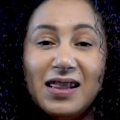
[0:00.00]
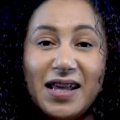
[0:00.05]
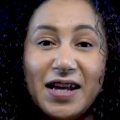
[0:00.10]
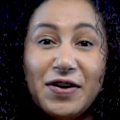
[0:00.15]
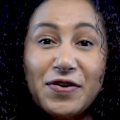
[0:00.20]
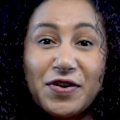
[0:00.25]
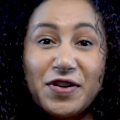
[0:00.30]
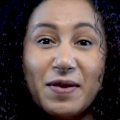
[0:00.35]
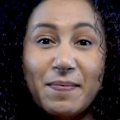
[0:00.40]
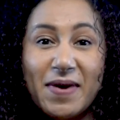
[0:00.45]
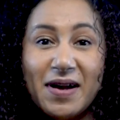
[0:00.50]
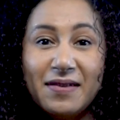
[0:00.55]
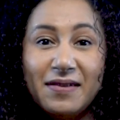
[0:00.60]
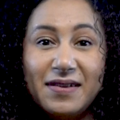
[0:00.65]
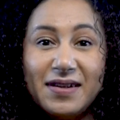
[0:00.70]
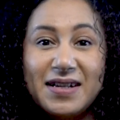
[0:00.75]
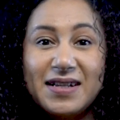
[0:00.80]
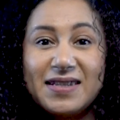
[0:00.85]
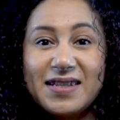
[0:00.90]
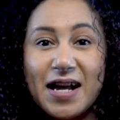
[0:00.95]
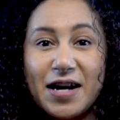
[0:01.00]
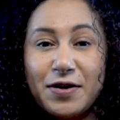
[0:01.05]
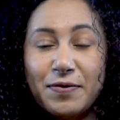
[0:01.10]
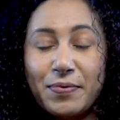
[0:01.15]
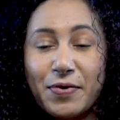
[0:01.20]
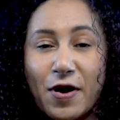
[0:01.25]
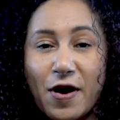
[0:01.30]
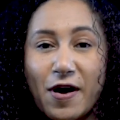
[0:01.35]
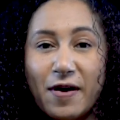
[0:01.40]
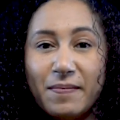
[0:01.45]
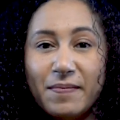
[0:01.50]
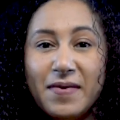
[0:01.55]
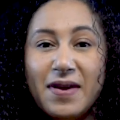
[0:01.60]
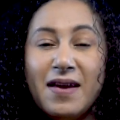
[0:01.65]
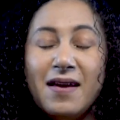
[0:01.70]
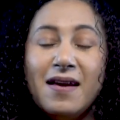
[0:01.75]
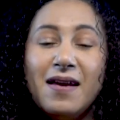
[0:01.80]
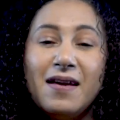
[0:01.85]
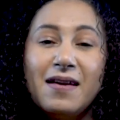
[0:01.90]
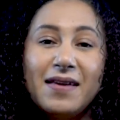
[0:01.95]
Later in the month, Kazatomprom,
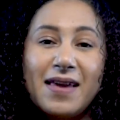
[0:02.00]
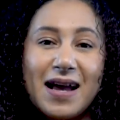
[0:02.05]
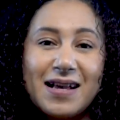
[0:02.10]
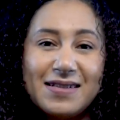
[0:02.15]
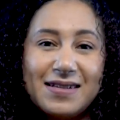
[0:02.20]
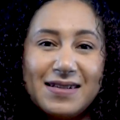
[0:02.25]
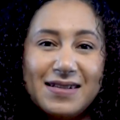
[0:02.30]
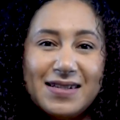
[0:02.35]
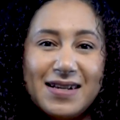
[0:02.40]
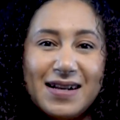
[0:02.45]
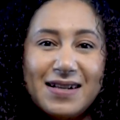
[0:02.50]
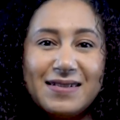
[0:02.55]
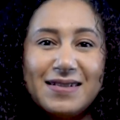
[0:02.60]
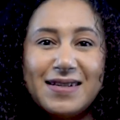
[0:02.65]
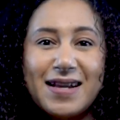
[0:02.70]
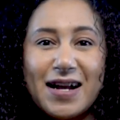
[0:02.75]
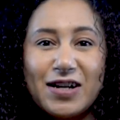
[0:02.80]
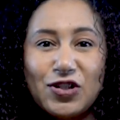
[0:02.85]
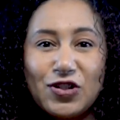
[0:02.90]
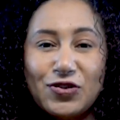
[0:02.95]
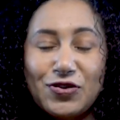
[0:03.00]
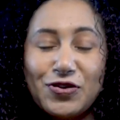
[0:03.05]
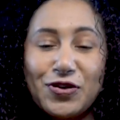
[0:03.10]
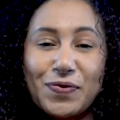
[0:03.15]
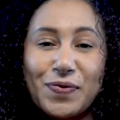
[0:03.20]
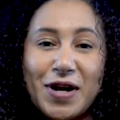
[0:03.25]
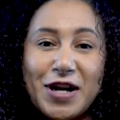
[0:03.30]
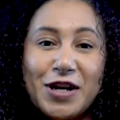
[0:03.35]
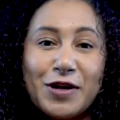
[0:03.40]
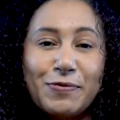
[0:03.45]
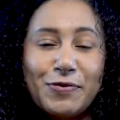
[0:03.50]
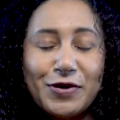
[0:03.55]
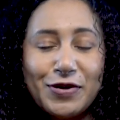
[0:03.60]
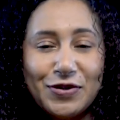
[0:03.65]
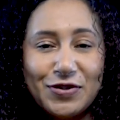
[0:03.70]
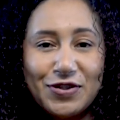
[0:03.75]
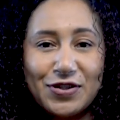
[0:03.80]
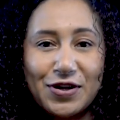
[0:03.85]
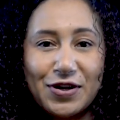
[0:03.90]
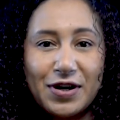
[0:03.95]
Kazakhstan's national uranium
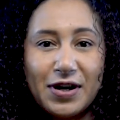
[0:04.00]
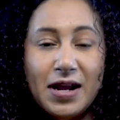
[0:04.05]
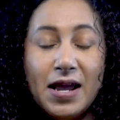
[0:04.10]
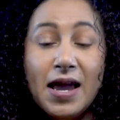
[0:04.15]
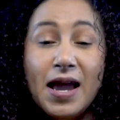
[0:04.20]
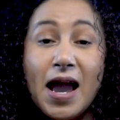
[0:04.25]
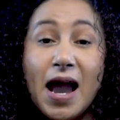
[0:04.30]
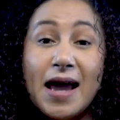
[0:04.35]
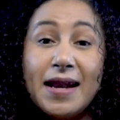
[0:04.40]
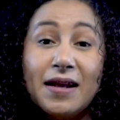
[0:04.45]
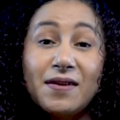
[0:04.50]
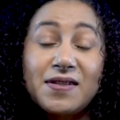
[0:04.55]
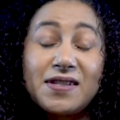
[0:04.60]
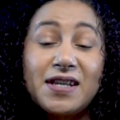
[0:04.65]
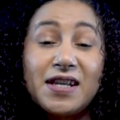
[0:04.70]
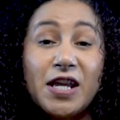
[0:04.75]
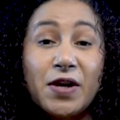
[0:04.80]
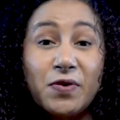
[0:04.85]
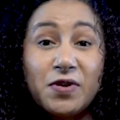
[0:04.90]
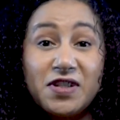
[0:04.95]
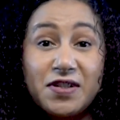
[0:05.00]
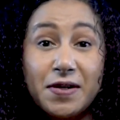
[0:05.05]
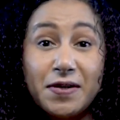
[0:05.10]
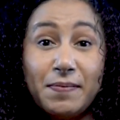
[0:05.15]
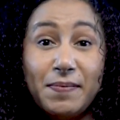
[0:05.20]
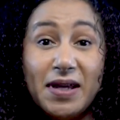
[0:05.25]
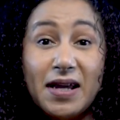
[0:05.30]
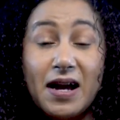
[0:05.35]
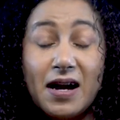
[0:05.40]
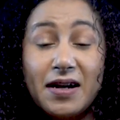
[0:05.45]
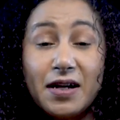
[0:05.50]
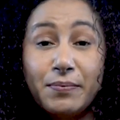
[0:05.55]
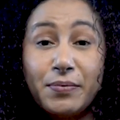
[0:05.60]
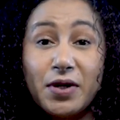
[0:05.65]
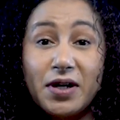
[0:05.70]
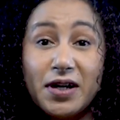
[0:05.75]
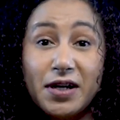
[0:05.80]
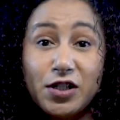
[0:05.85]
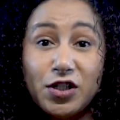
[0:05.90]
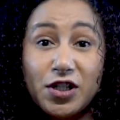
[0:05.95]
producer, announced that it was going to be cutting
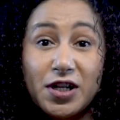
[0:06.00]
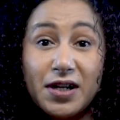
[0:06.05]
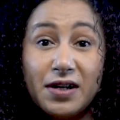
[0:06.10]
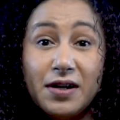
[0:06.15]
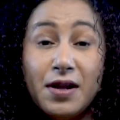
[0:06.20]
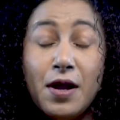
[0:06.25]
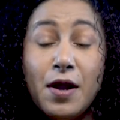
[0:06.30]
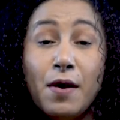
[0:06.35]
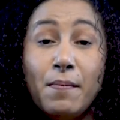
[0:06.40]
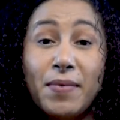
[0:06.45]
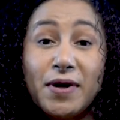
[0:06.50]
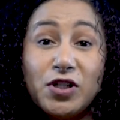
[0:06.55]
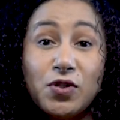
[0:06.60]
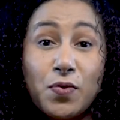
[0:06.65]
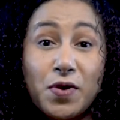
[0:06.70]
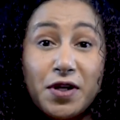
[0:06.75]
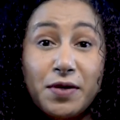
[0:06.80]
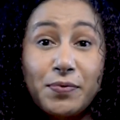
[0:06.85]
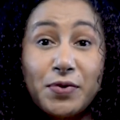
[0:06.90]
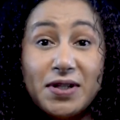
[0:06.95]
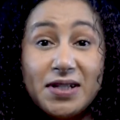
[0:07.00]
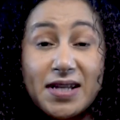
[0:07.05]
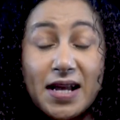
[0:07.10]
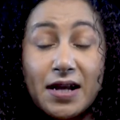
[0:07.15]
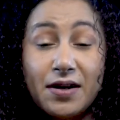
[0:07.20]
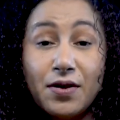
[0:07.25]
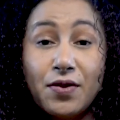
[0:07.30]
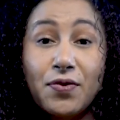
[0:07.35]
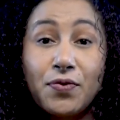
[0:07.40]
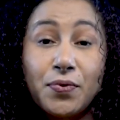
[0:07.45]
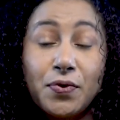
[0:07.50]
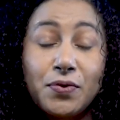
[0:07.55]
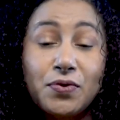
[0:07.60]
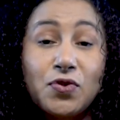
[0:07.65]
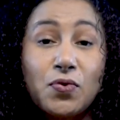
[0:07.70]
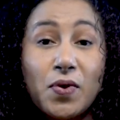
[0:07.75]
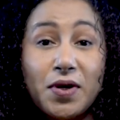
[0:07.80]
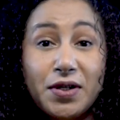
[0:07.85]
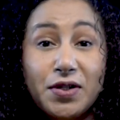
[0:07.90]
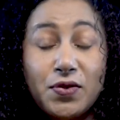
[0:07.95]
production by twenty percent through
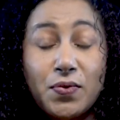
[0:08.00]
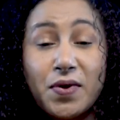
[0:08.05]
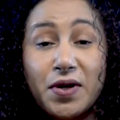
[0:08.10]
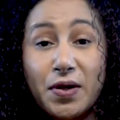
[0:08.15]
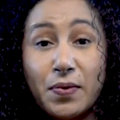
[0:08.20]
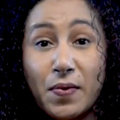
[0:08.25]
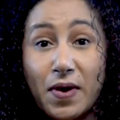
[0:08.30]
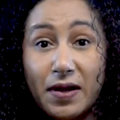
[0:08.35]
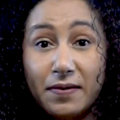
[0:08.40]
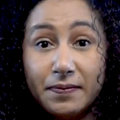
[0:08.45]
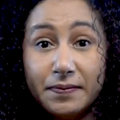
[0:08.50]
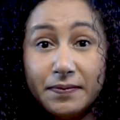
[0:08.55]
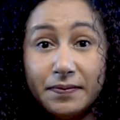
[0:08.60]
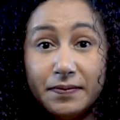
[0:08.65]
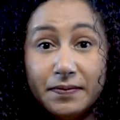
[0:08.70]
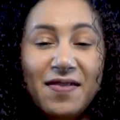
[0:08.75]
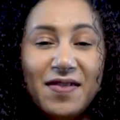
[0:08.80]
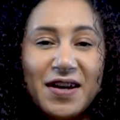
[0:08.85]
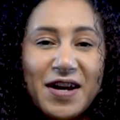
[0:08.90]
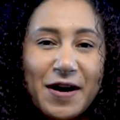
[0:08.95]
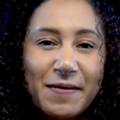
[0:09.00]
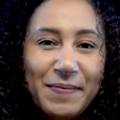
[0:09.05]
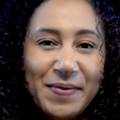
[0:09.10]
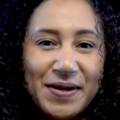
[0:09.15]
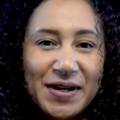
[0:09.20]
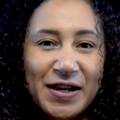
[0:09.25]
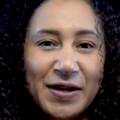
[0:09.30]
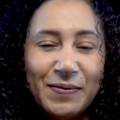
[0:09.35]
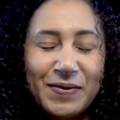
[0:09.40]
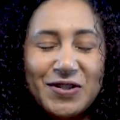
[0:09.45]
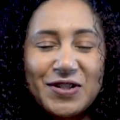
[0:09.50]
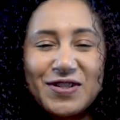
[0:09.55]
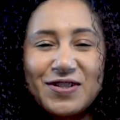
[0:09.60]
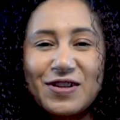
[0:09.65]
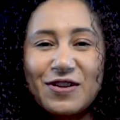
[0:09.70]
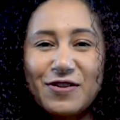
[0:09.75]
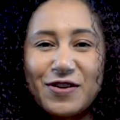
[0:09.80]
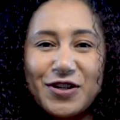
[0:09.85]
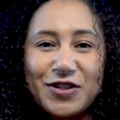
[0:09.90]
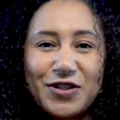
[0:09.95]
twenty twenty-one. The company, which is
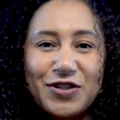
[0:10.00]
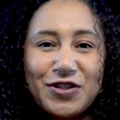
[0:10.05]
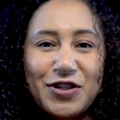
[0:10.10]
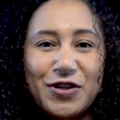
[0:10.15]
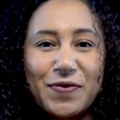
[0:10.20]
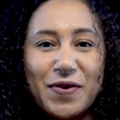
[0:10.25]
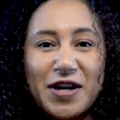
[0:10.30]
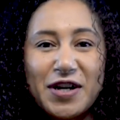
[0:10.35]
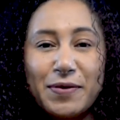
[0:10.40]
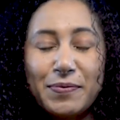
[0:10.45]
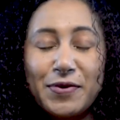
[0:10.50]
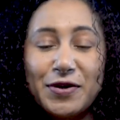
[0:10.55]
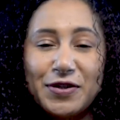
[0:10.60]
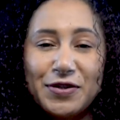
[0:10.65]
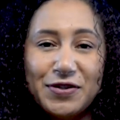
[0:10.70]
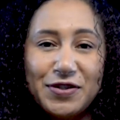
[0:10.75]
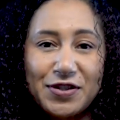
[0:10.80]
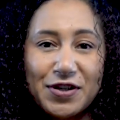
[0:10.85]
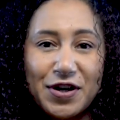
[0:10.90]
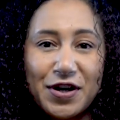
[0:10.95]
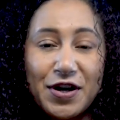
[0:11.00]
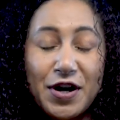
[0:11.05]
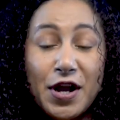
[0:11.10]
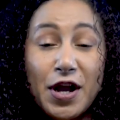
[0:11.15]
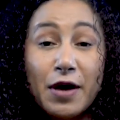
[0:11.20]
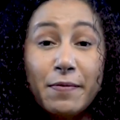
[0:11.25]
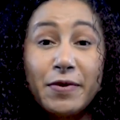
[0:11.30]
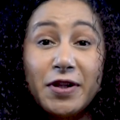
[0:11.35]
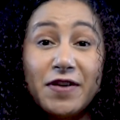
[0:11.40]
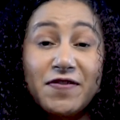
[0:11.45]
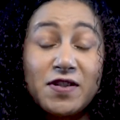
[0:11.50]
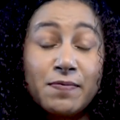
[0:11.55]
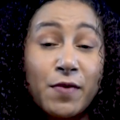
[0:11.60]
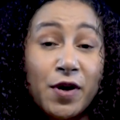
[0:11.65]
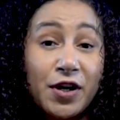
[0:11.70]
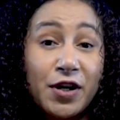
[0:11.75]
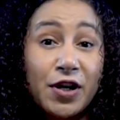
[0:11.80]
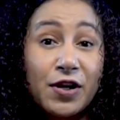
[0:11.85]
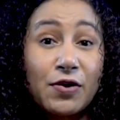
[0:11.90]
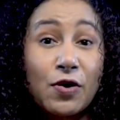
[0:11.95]
the largest uranium producer, believes
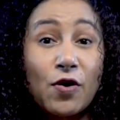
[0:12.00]
market